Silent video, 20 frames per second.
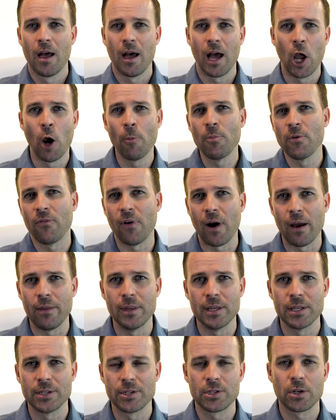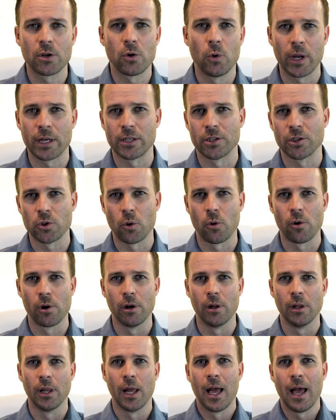I hope you find this quick
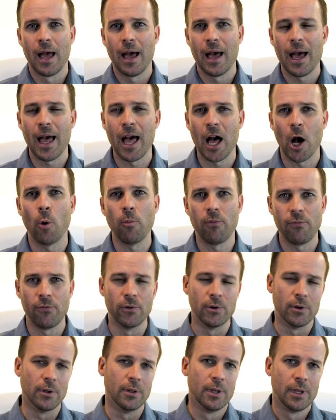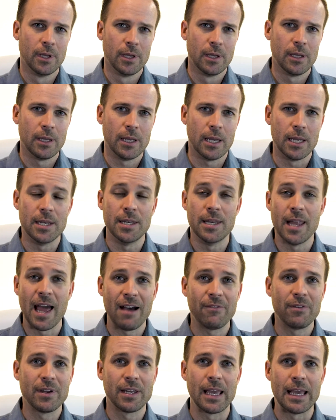tutorial helpful in
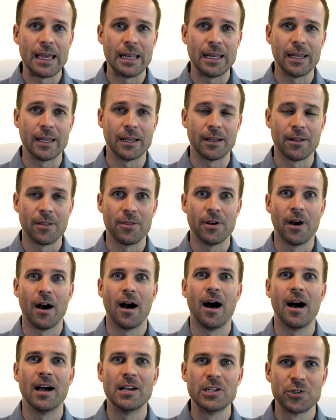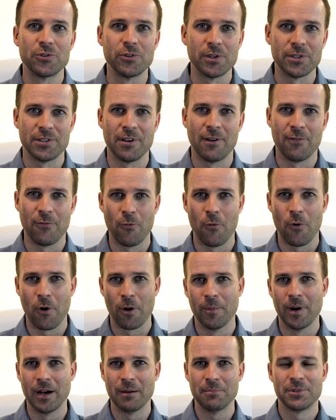navigating the hundreds of
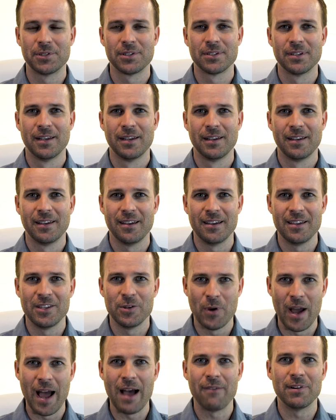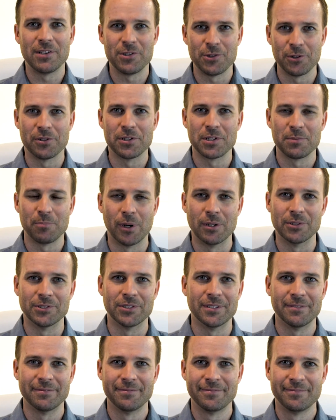warm-ups you have at your
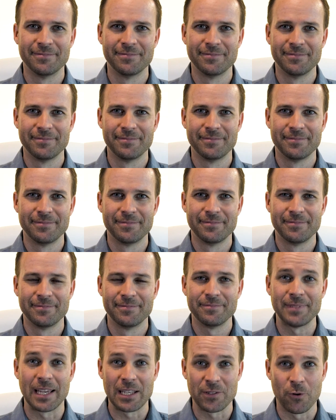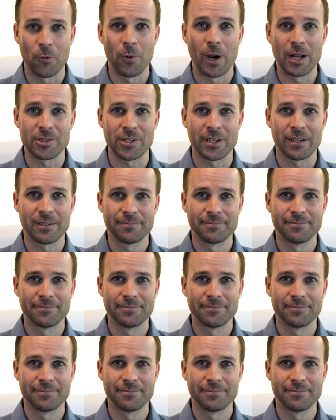disposal. Thanks for watching.